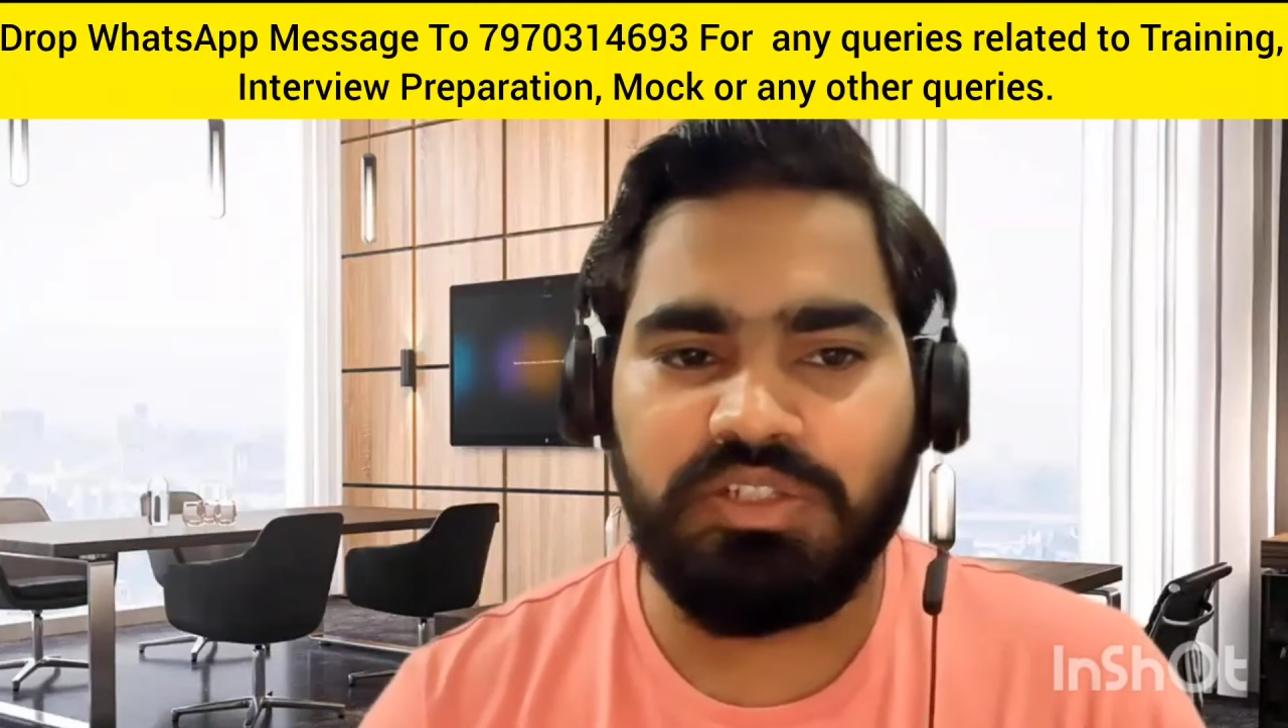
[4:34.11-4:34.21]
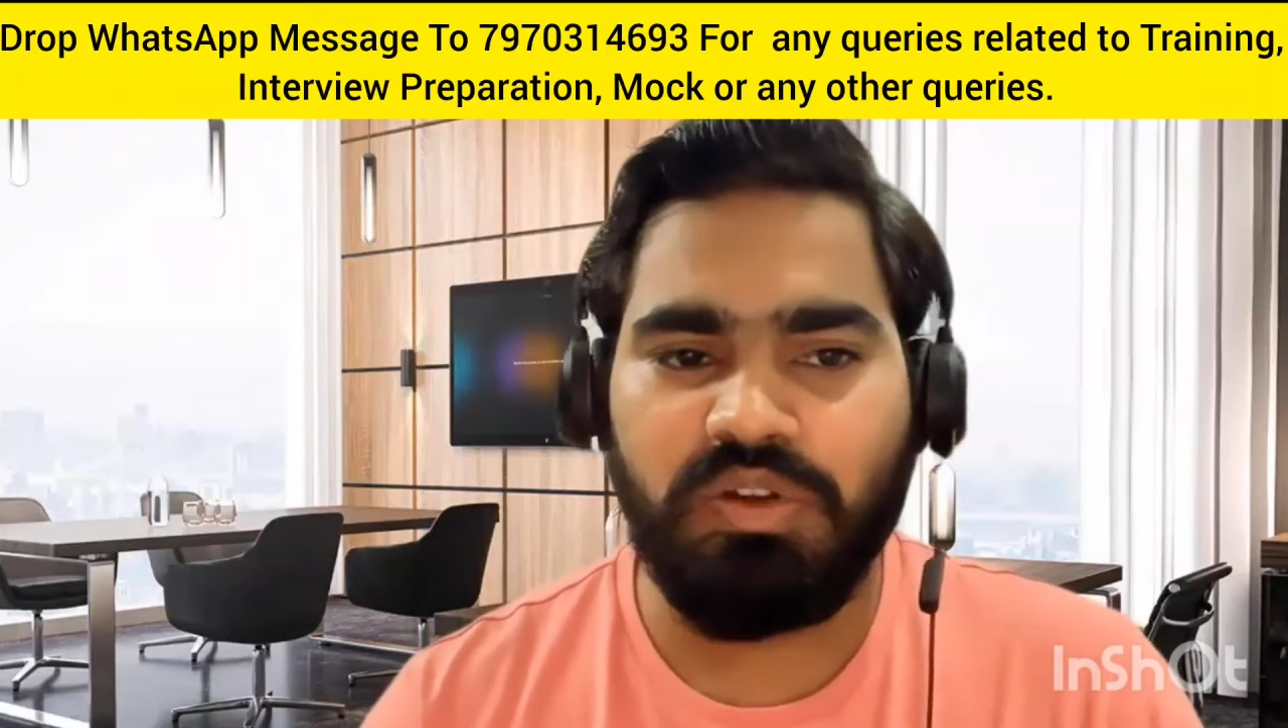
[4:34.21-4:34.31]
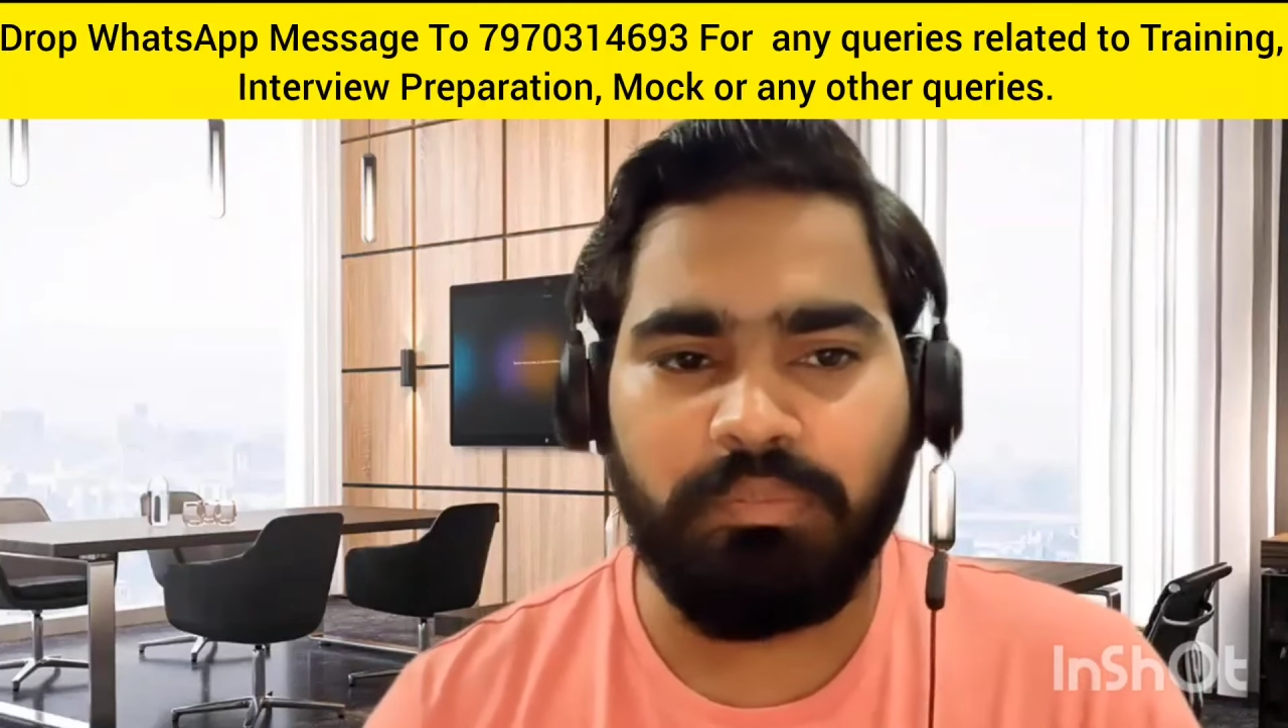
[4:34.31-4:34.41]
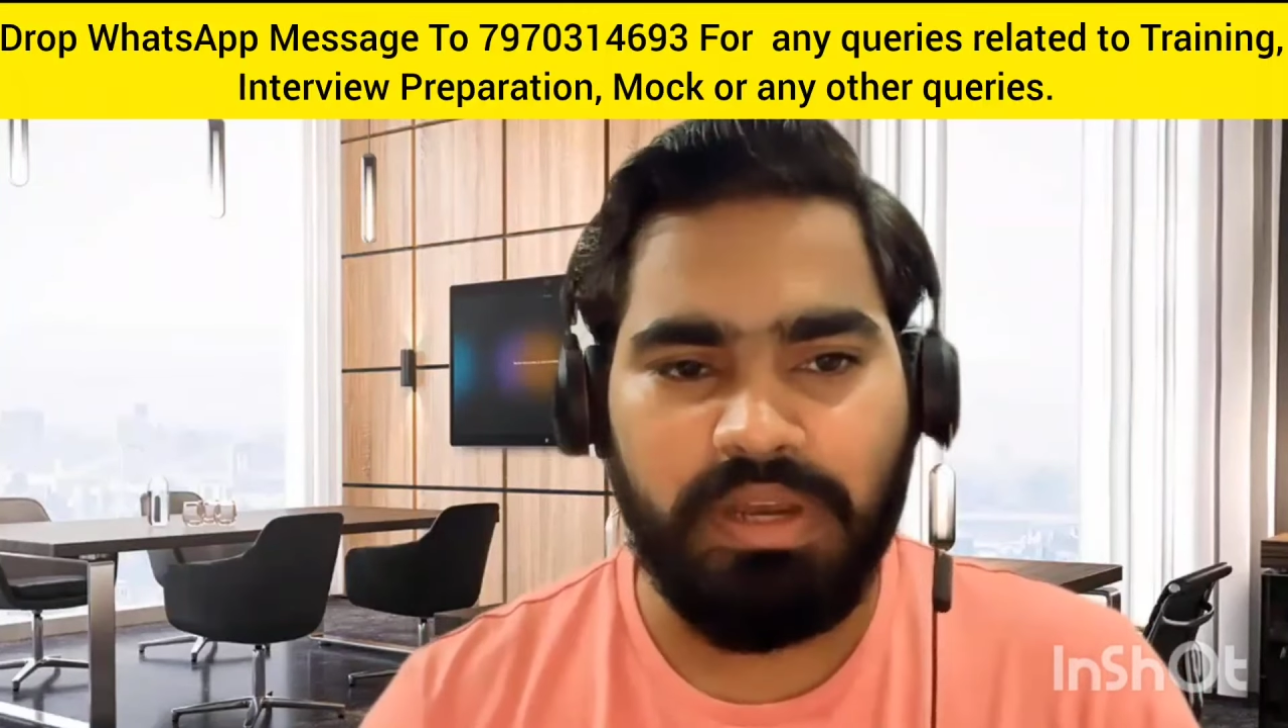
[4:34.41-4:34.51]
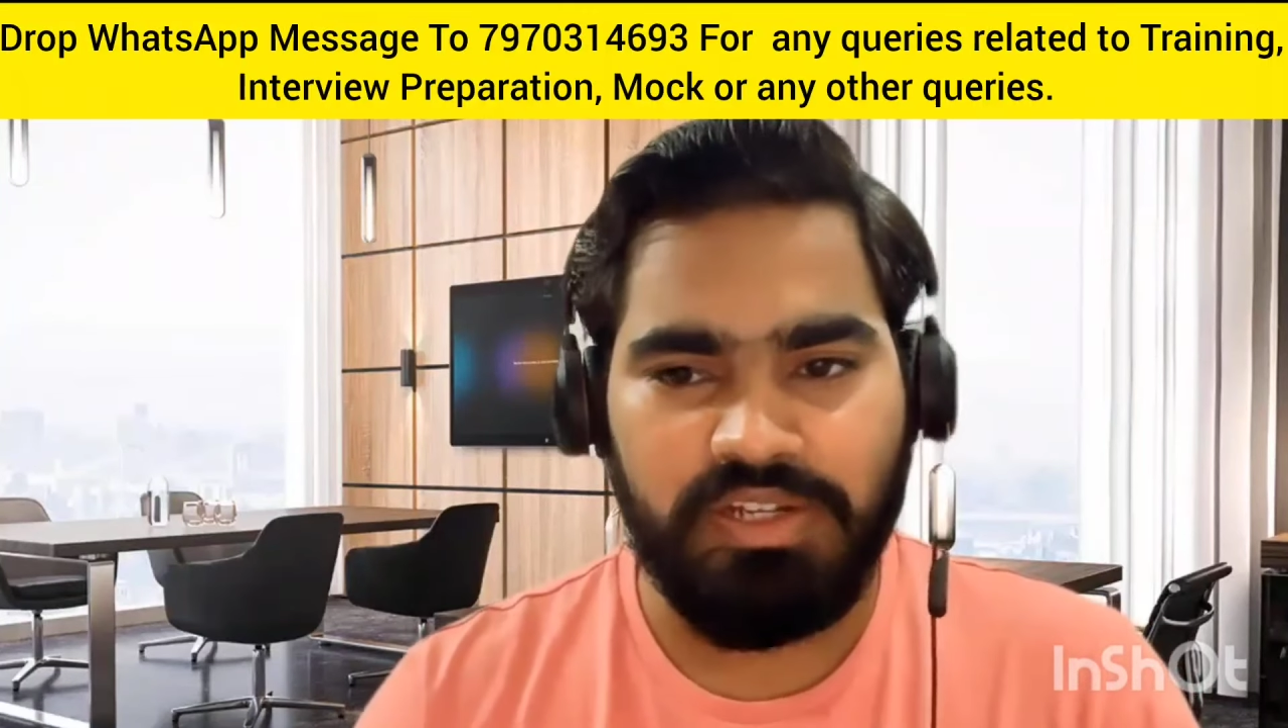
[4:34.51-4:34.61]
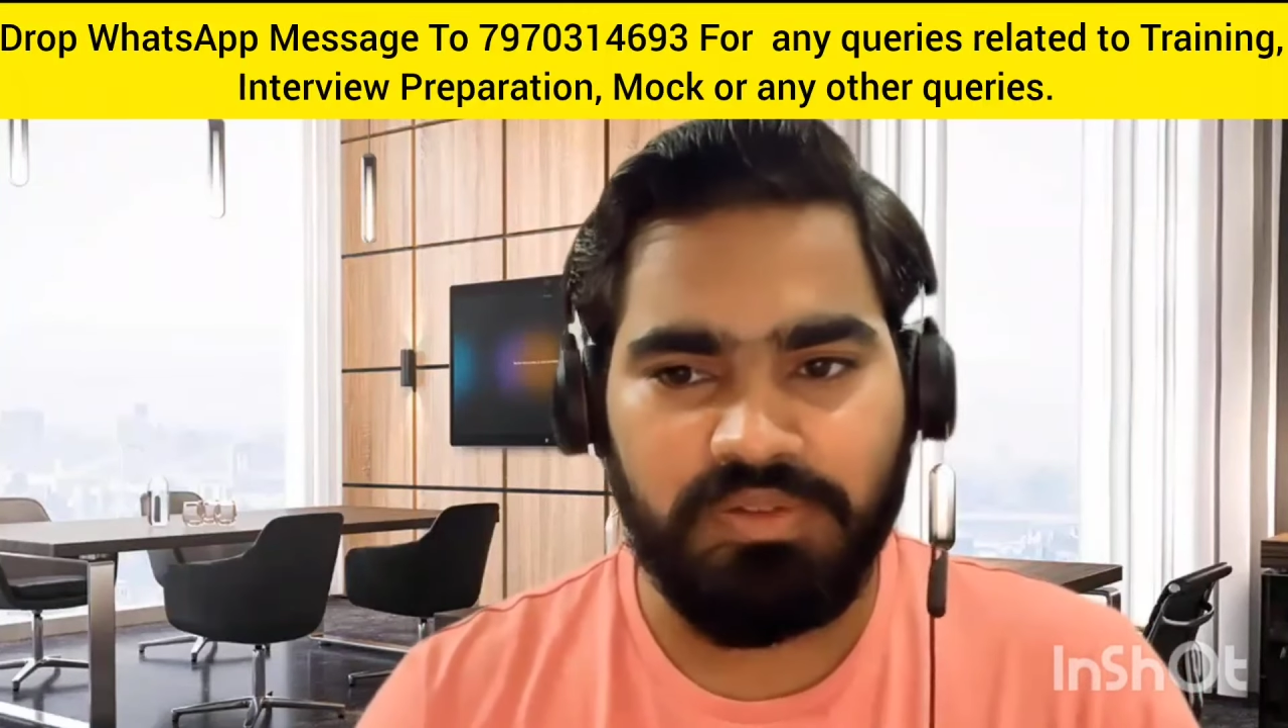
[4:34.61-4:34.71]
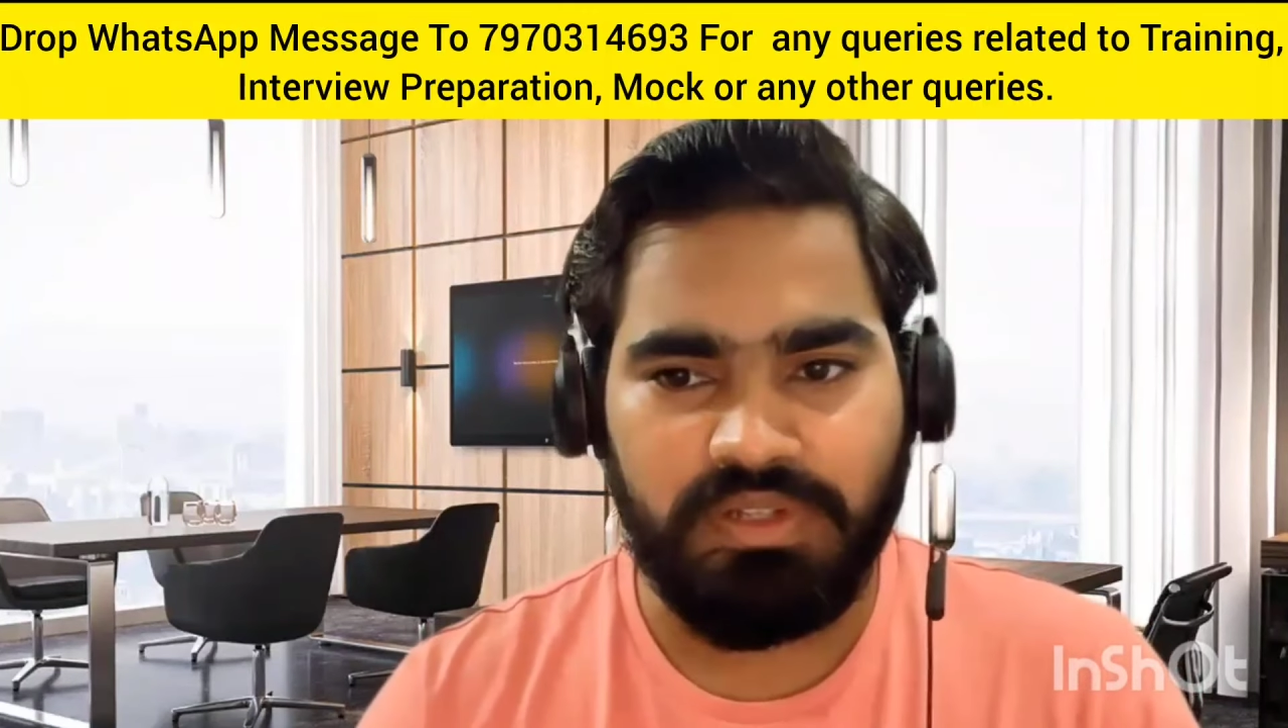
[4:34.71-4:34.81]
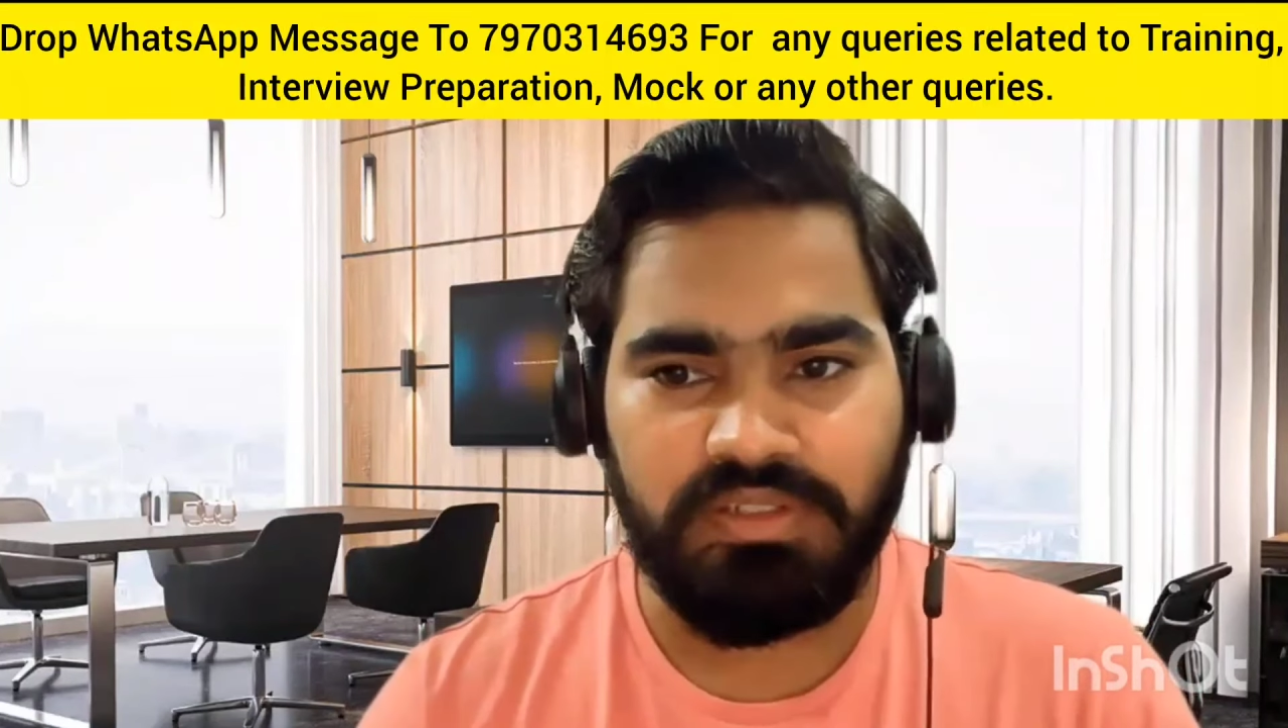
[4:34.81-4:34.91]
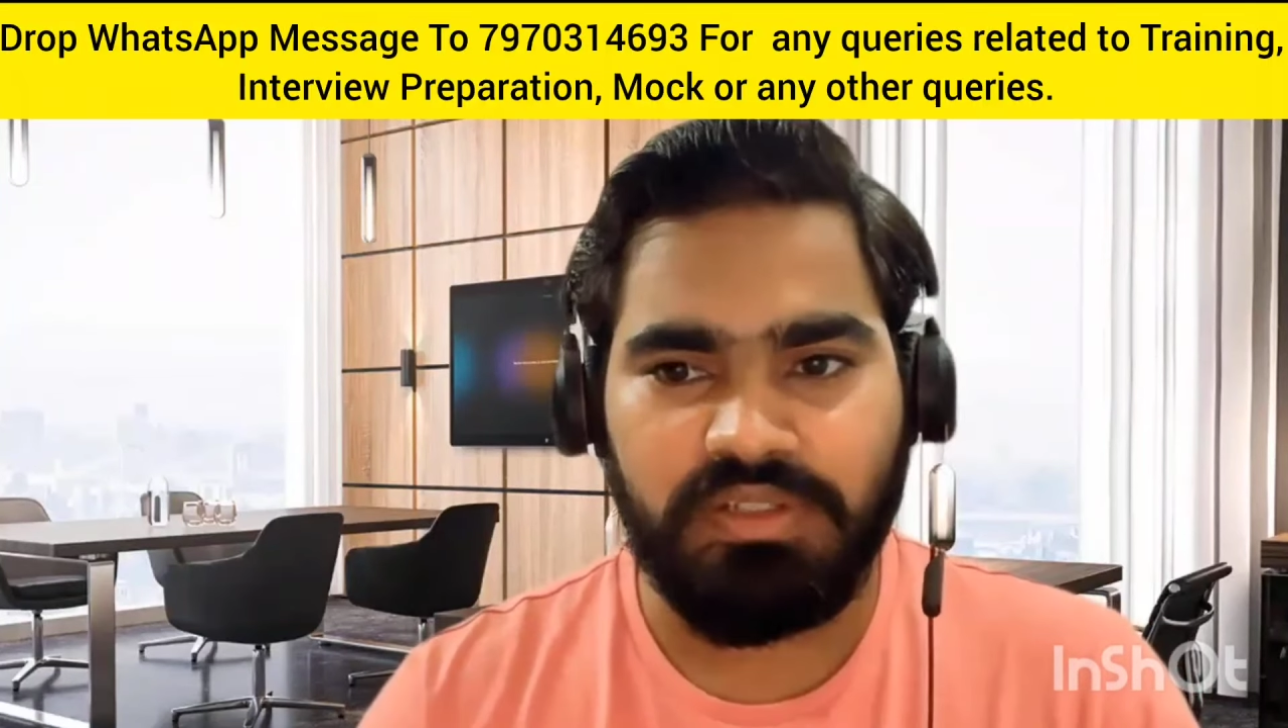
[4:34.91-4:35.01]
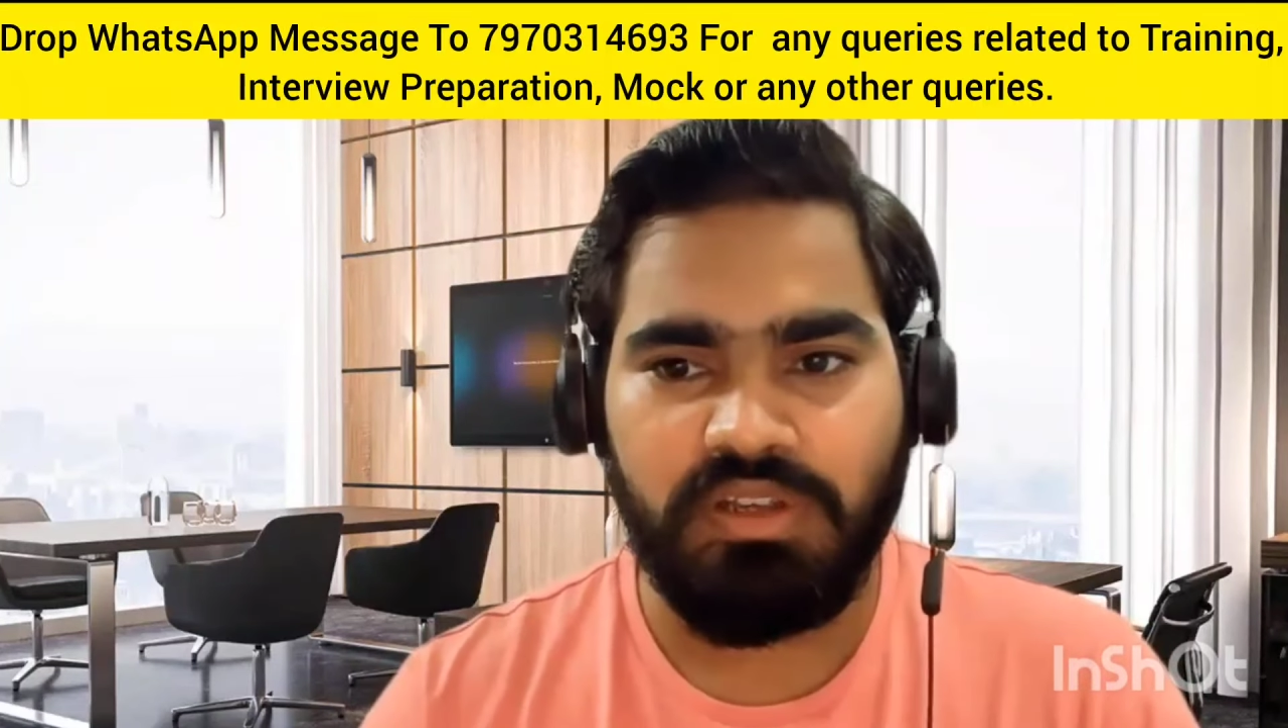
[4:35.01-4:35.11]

of my choice